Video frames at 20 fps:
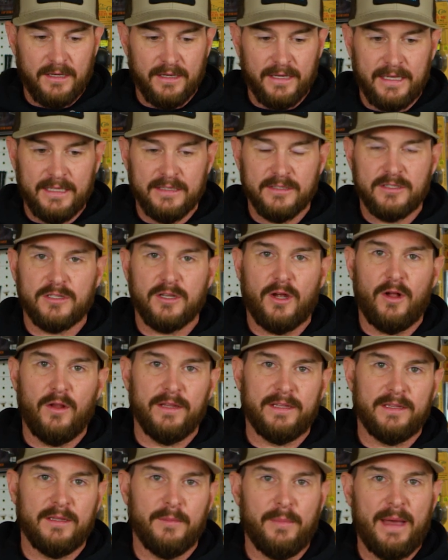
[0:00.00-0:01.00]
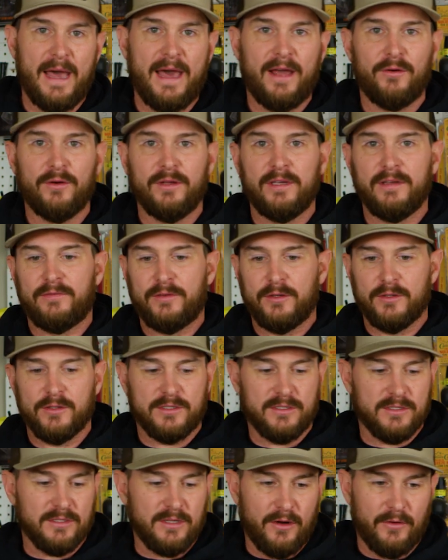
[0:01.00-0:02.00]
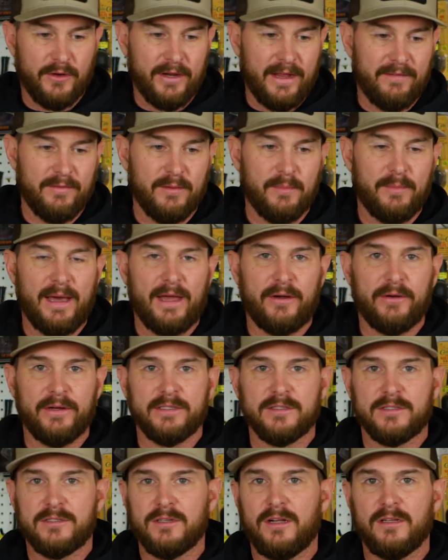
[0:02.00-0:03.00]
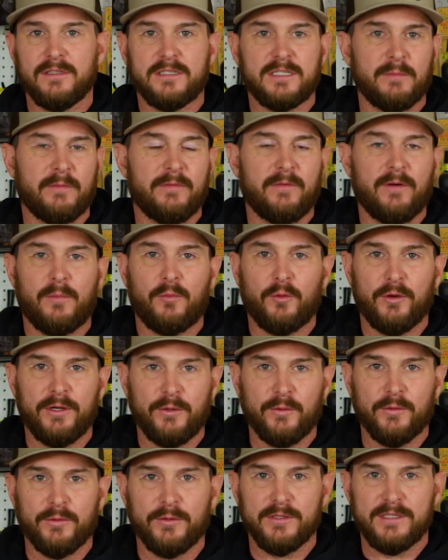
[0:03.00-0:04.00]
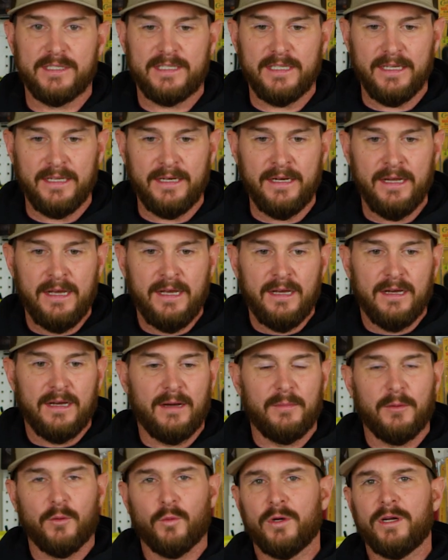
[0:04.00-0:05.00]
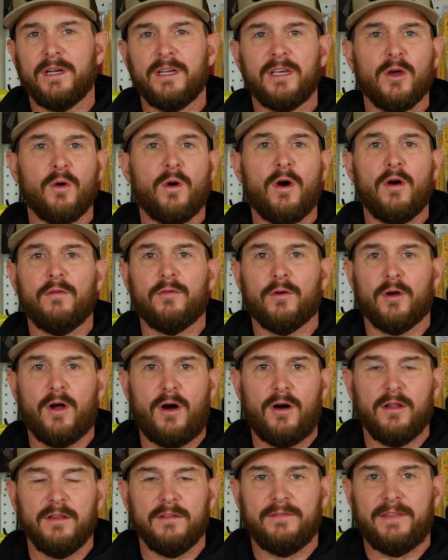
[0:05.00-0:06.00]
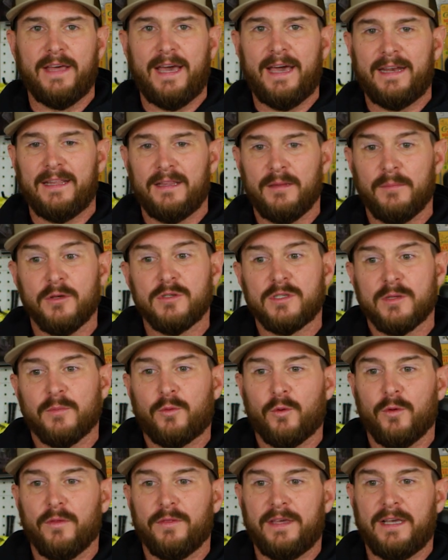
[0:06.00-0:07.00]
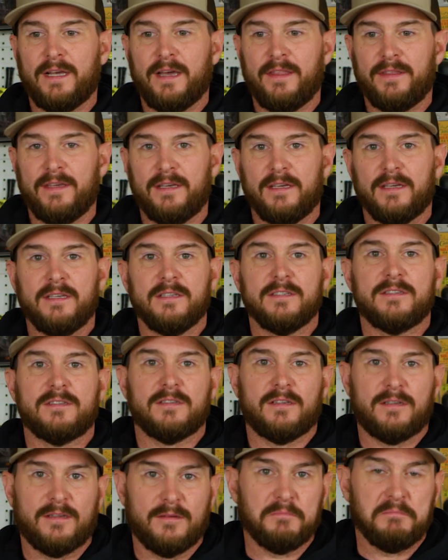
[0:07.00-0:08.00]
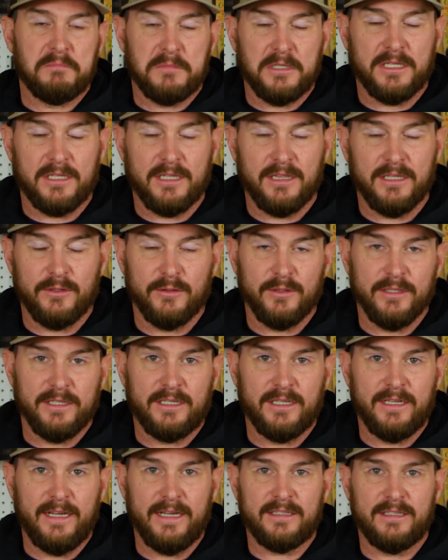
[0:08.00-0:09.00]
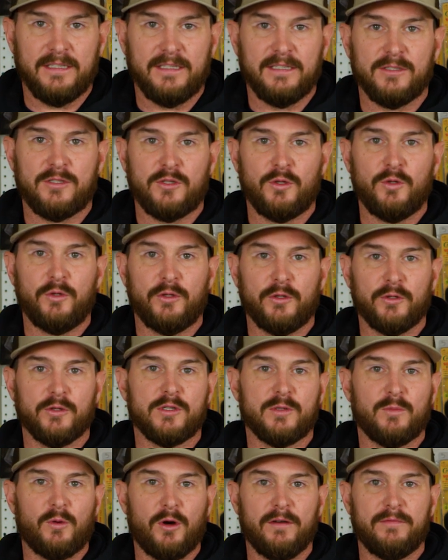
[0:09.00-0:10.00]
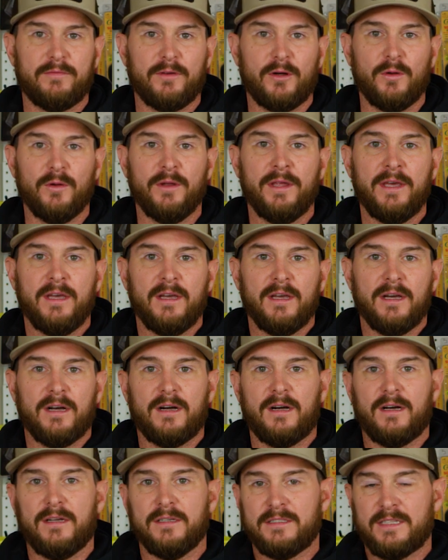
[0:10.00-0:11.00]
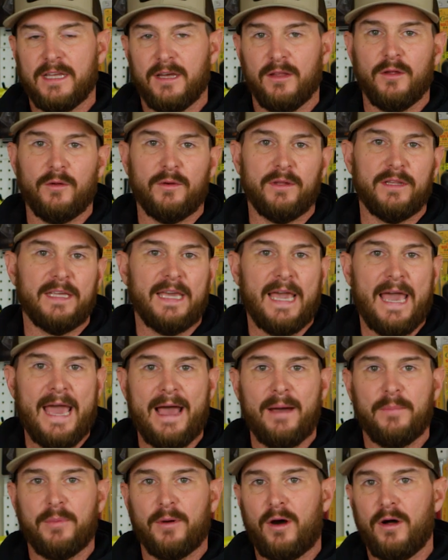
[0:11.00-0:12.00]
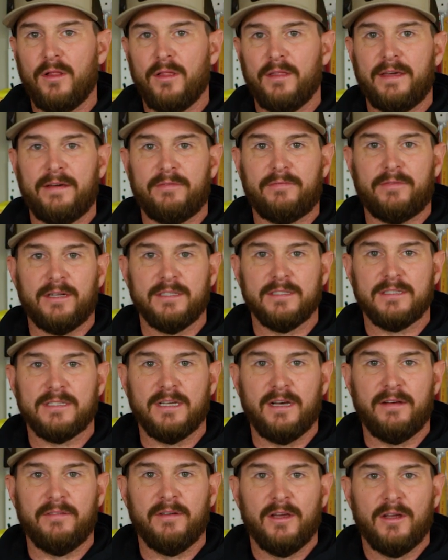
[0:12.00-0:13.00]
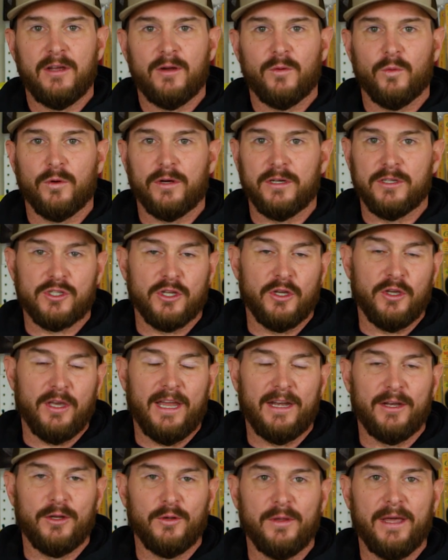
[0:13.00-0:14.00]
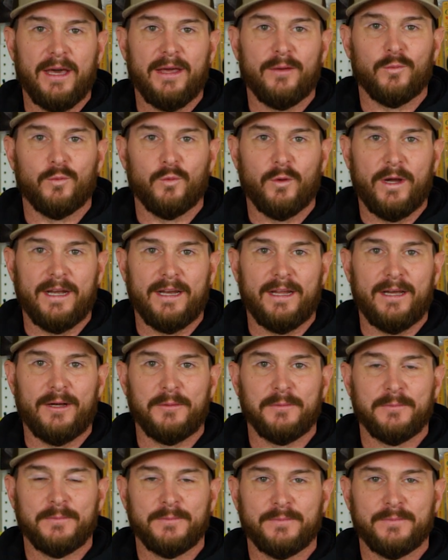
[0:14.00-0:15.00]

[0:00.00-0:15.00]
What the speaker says: Installing the battery, if yours does not already have the battery installed, some of our pre-orders did. But we're going to go over all of that. And the most important thing, I think, is clearly connecting it to your smartphone, downloading the app, all of that fun stuff. We're going to show you how to do that right now.